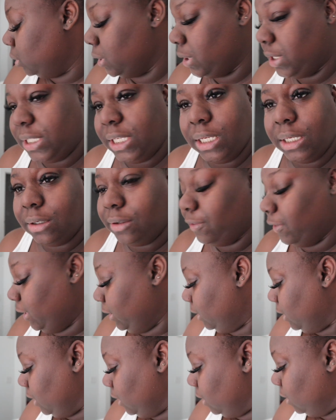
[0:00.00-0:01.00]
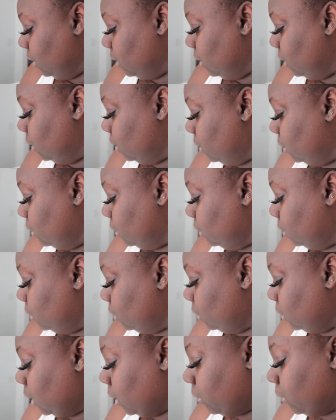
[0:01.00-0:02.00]
10th, I think.
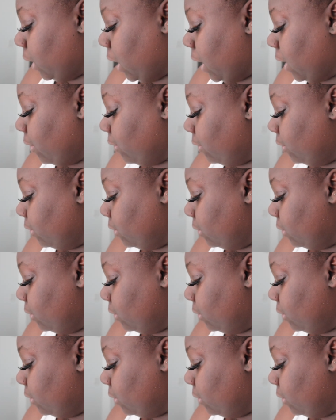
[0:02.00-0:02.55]
No, 9th.